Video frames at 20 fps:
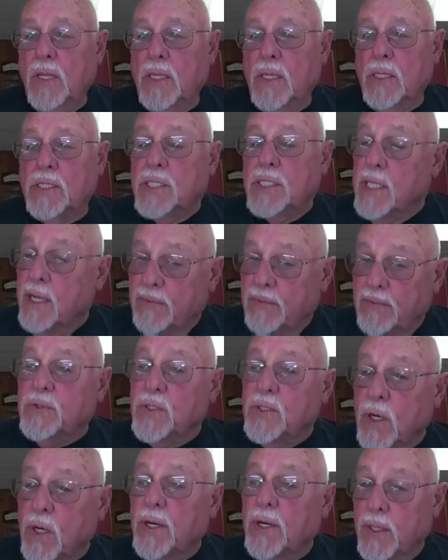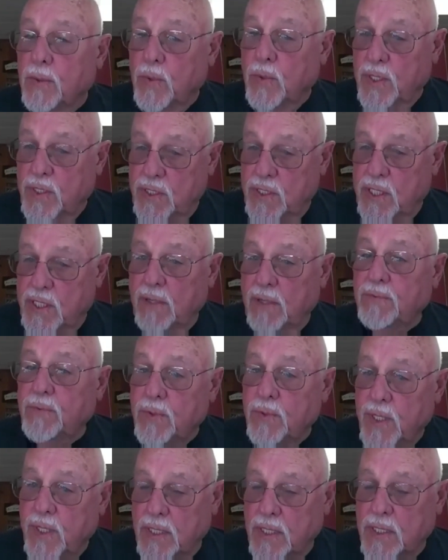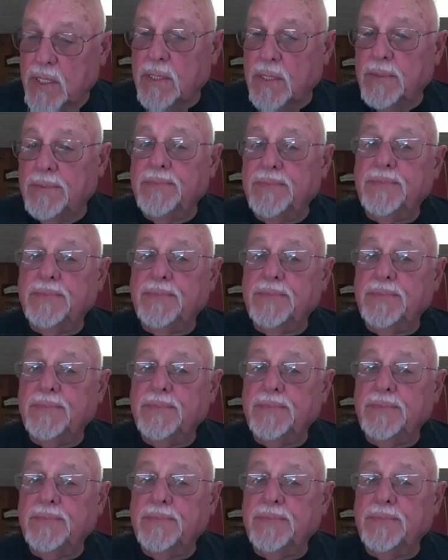Starting with self-trust.